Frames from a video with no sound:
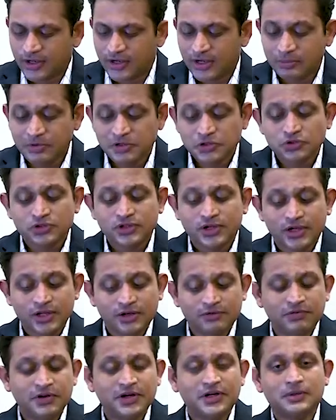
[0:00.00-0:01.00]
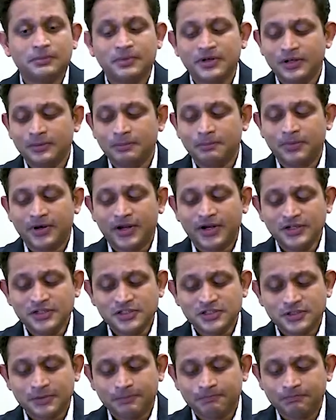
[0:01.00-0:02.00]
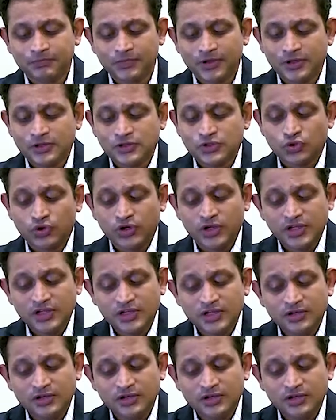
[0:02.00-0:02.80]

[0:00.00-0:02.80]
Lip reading: Coming to the inflatable implants. So in